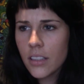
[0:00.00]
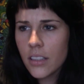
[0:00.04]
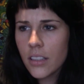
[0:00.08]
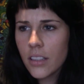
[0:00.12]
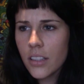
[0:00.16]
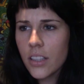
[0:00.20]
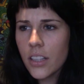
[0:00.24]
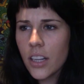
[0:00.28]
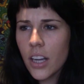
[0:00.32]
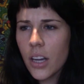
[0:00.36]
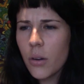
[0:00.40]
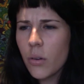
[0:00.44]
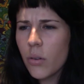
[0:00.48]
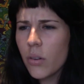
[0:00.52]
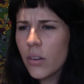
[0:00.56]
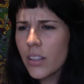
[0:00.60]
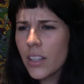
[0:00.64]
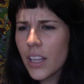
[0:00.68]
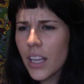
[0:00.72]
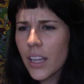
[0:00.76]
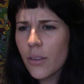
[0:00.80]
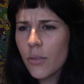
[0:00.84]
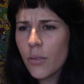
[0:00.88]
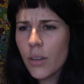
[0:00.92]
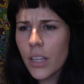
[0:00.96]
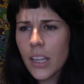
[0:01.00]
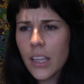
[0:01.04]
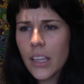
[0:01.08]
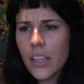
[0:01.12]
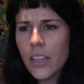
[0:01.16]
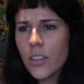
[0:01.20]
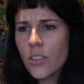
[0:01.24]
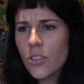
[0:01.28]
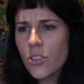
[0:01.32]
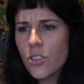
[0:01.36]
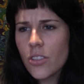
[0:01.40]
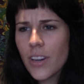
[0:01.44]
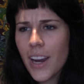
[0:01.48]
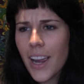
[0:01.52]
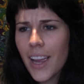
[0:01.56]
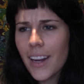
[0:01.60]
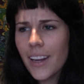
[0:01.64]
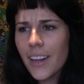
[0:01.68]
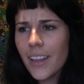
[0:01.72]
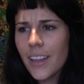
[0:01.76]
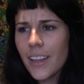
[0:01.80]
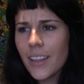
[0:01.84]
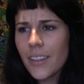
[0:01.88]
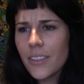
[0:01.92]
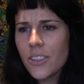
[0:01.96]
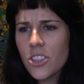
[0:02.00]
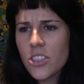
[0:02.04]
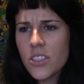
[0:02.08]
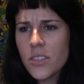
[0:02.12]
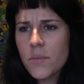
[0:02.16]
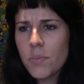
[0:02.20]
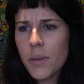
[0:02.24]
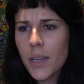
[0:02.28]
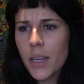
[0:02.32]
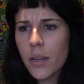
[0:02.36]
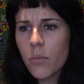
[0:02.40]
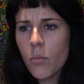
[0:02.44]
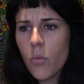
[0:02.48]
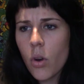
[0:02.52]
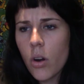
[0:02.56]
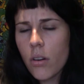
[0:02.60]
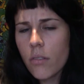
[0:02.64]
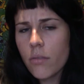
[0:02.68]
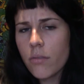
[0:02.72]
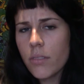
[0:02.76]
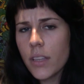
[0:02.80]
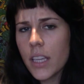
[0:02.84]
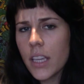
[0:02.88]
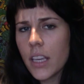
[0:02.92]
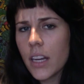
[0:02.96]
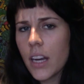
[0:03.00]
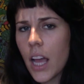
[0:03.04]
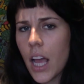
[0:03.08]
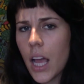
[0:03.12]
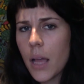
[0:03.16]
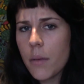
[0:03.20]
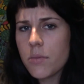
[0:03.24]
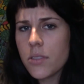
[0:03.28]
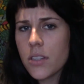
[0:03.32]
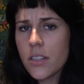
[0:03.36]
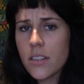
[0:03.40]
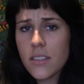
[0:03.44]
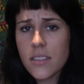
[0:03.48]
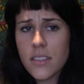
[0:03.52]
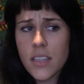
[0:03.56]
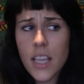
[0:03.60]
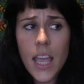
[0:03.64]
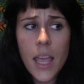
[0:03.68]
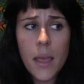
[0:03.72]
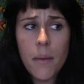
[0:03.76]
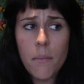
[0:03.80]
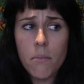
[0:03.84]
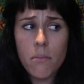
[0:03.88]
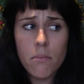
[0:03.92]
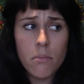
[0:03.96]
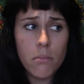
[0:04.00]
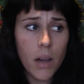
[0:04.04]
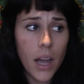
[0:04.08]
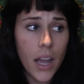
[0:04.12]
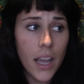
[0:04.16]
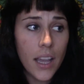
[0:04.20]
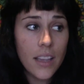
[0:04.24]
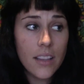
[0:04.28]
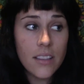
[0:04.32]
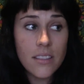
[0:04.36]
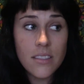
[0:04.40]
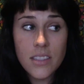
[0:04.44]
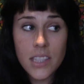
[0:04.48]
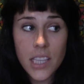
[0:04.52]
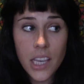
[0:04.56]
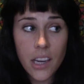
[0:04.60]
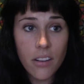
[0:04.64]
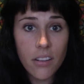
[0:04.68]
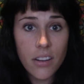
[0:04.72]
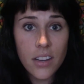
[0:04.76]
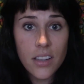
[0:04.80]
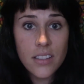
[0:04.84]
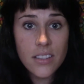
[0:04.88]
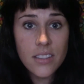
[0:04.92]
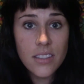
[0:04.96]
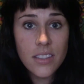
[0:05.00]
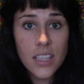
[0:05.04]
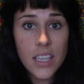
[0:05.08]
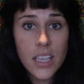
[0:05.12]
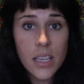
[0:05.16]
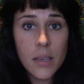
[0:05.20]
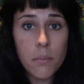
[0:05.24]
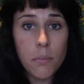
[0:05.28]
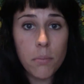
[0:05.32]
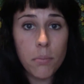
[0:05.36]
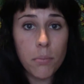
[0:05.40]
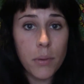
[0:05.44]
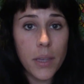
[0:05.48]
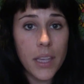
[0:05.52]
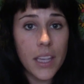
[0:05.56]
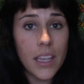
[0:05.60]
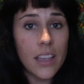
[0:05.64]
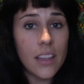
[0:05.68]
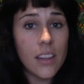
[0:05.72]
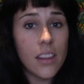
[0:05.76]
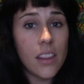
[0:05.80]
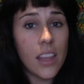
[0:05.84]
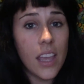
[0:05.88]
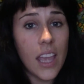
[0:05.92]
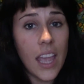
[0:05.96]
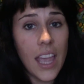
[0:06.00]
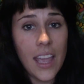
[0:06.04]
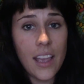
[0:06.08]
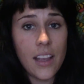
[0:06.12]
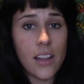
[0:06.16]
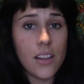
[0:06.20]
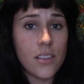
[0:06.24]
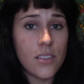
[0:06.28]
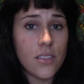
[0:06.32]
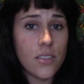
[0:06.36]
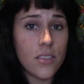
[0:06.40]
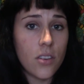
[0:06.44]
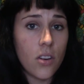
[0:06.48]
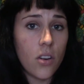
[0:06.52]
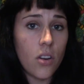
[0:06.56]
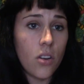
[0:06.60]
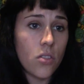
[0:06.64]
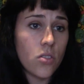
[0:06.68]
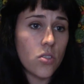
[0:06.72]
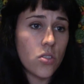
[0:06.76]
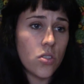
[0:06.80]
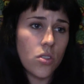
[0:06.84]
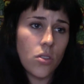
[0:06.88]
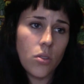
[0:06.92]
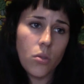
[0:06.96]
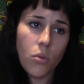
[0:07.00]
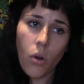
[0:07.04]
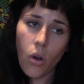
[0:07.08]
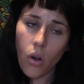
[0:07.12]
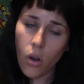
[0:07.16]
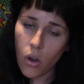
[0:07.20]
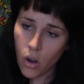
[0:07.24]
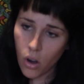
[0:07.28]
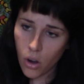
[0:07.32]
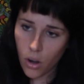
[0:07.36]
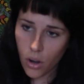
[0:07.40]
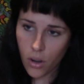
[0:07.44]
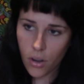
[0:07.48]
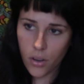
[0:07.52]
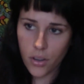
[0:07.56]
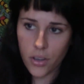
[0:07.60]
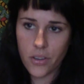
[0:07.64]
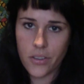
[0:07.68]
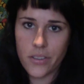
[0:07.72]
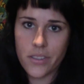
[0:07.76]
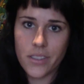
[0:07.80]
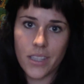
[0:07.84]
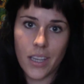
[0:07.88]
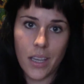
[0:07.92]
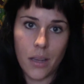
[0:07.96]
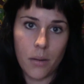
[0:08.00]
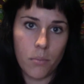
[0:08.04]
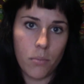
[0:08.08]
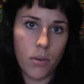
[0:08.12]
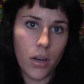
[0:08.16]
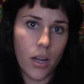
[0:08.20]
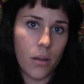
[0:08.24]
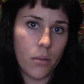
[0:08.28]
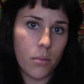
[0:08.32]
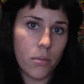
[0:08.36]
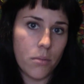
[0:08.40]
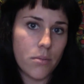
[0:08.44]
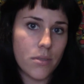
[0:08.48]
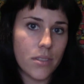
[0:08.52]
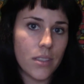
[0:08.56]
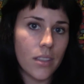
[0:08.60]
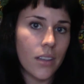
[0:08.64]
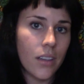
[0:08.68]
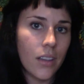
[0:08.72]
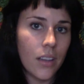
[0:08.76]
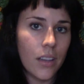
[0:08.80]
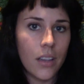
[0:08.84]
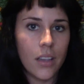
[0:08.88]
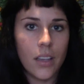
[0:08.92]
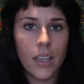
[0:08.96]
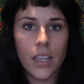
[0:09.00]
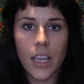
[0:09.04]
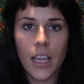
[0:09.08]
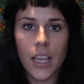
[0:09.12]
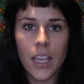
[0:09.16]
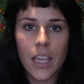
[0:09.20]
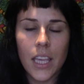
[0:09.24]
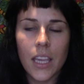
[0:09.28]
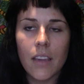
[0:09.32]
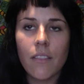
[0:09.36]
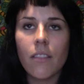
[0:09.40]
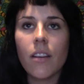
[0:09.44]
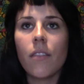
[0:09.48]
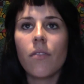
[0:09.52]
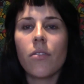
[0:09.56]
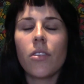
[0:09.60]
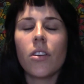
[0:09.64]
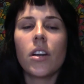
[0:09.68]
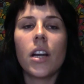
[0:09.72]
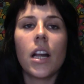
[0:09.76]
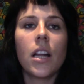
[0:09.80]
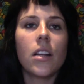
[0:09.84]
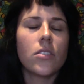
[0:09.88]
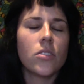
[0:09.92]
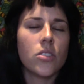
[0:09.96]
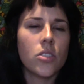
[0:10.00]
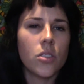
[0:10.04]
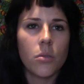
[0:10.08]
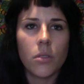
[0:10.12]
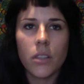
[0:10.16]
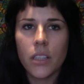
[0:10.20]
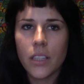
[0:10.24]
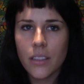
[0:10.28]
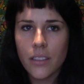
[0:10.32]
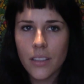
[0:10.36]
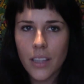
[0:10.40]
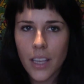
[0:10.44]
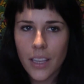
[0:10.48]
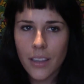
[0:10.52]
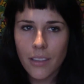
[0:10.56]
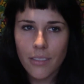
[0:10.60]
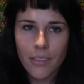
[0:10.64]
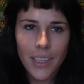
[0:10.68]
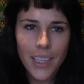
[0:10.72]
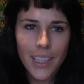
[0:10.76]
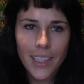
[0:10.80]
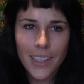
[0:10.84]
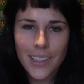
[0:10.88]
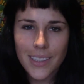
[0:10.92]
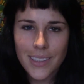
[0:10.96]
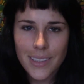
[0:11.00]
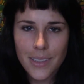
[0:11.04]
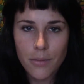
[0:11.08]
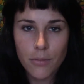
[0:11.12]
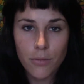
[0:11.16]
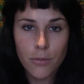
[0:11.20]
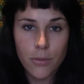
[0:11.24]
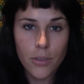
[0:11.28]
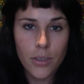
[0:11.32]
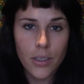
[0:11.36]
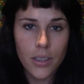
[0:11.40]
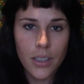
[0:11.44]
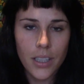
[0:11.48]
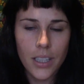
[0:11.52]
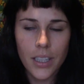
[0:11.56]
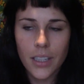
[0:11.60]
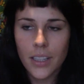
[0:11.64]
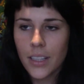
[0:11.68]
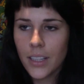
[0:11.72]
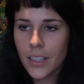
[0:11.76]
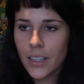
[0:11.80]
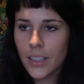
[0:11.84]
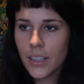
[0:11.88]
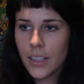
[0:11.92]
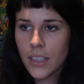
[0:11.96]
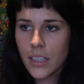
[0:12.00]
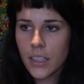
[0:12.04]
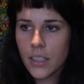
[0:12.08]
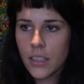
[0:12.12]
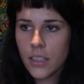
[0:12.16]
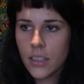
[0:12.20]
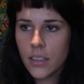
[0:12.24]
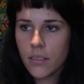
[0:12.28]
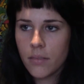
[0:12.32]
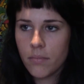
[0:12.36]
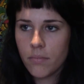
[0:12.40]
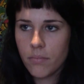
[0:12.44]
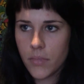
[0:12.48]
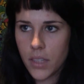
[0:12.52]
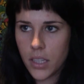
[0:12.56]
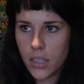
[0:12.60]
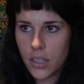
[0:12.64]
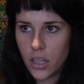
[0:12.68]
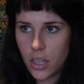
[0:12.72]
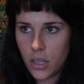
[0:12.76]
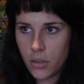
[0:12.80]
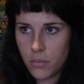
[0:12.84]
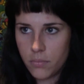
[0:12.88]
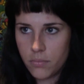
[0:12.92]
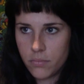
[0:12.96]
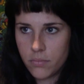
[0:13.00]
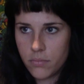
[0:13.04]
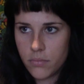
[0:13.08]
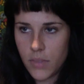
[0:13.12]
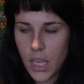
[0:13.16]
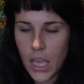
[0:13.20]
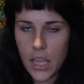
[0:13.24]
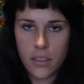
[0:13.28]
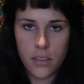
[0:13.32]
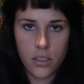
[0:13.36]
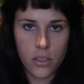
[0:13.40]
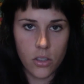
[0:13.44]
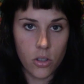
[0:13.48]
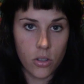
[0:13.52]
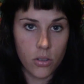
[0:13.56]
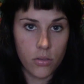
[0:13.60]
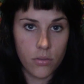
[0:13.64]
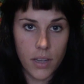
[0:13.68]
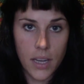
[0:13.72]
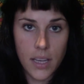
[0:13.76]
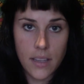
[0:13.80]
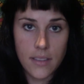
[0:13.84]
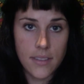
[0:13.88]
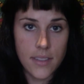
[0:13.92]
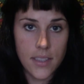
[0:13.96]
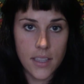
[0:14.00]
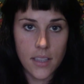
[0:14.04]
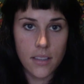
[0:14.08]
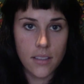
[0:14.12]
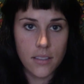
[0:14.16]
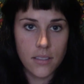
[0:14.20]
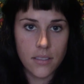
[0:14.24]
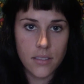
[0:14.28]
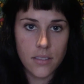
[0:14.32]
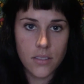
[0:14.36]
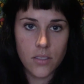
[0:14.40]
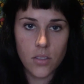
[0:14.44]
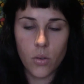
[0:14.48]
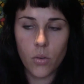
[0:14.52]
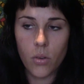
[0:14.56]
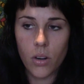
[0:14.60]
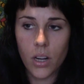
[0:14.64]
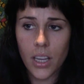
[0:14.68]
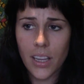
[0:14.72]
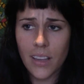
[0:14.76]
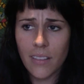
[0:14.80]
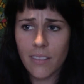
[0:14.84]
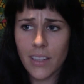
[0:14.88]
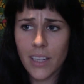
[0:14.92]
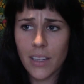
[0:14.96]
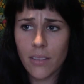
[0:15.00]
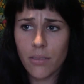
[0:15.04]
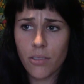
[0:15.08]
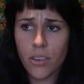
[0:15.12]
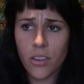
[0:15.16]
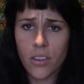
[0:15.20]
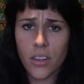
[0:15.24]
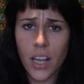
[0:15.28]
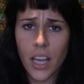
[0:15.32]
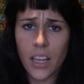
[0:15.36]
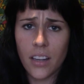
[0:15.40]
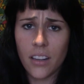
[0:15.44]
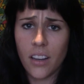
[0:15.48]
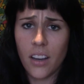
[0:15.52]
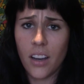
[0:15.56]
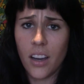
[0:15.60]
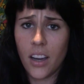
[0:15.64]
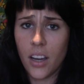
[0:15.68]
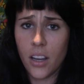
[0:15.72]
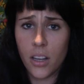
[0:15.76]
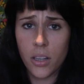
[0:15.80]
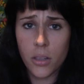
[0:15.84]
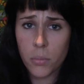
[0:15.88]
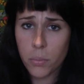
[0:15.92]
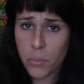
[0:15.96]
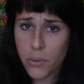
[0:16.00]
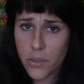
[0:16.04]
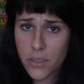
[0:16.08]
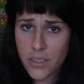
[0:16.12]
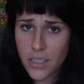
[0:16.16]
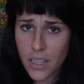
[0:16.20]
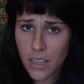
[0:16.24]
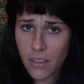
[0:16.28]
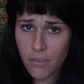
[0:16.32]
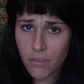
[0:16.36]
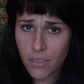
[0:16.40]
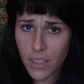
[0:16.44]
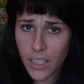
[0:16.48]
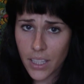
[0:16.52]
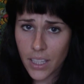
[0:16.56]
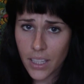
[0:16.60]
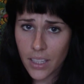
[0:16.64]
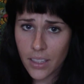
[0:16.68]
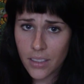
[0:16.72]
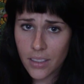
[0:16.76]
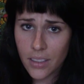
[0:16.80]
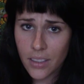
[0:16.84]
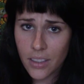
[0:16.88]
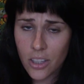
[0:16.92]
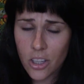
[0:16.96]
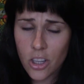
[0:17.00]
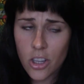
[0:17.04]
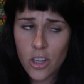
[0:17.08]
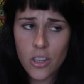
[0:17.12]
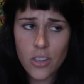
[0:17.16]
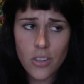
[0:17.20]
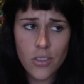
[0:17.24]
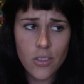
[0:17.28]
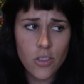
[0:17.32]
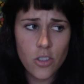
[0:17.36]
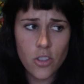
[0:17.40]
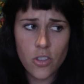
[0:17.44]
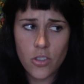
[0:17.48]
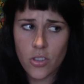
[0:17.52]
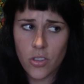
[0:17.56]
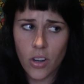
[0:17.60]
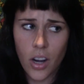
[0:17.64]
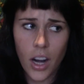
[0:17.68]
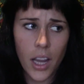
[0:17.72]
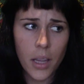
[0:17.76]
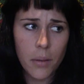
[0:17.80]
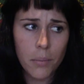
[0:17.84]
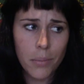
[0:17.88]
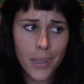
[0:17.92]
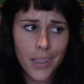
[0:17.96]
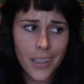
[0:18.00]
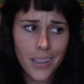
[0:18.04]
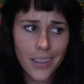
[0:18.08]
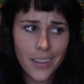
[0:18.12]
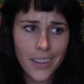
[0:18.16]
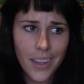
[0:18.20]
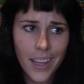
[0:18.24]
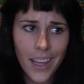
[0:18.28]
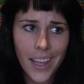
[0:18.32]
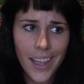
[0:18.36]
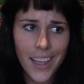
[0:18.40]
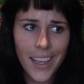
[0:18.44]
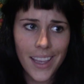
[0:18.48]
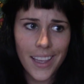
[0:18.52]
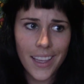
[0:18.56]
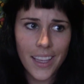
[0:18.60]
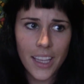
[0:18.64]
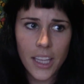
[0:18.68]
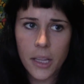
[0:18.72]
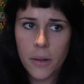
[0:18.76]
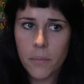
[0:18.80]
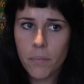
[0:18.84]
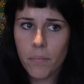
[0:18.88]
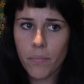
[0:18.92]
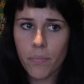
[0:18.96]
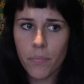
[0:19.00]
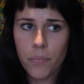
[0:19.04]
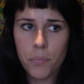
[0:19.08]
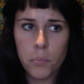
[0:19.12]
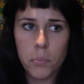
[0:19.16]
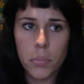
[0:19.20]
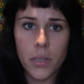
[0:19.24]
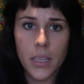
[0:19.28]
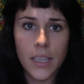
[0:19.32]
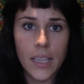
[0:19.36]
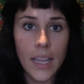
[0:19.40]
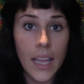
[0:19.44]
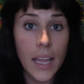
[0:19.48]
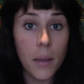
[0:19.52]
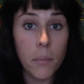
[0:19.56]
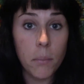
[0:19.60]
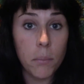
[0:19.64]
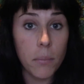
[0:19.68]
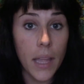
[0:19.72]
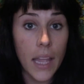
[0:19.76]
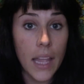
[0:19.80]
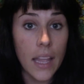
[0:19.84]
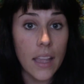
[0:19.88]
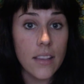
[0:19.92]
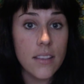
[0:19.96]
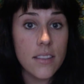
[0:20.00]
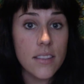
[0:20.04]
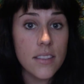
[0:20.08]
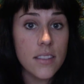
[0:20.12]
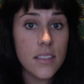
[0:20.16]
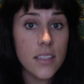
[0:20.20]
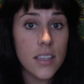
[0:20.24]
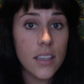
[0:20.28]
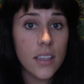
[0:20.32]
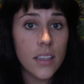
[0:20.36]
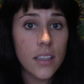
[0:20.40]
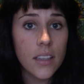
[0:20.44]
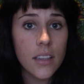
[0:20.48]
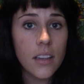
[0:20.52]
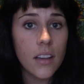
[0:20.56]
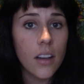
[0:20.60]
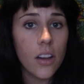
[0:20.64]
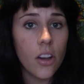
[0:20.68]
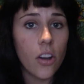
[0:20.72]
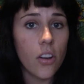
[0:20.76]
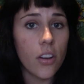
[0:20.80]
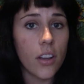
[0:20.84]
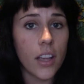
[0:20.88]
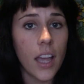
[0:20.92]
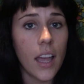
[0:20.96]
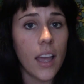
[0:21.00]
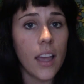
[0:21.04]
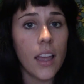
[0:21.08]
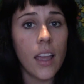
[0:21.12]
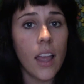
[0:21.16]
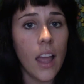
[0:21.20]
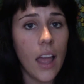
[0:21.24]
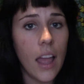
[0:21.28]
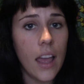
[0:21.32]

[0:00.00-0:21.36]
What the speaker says: You know, or like really try to just pick more vegan options. It might seriously be the answer to all your skin problems. Okay, even if you're not doing like veganism for, you know, ethical reasons, or even if you're not 100% vegan, try being like plant-based, okay?